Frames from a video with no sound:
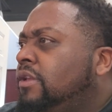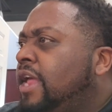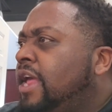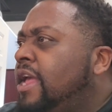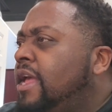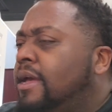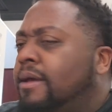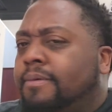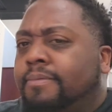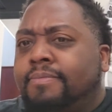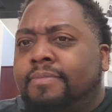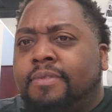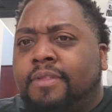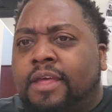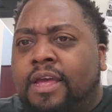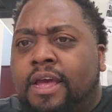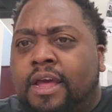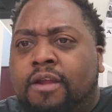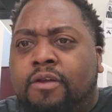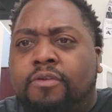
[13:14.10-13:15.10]
Damn.
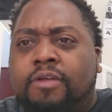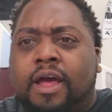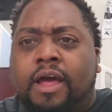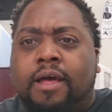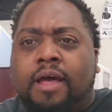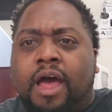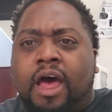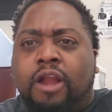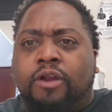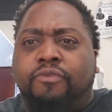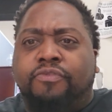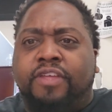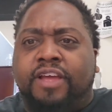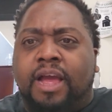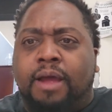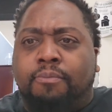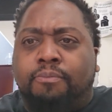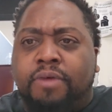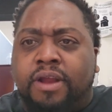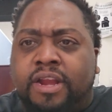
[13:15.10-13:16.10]
I don't
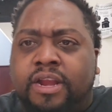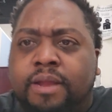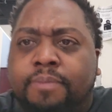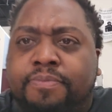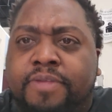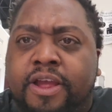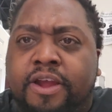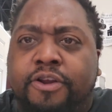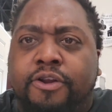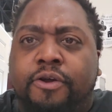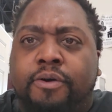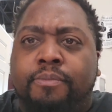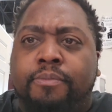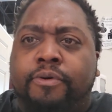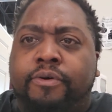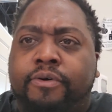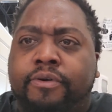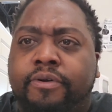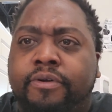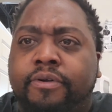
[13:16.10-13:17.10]
think I'm running up there no
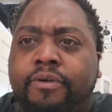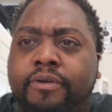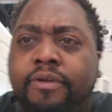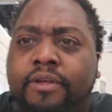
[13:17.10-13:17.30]
more.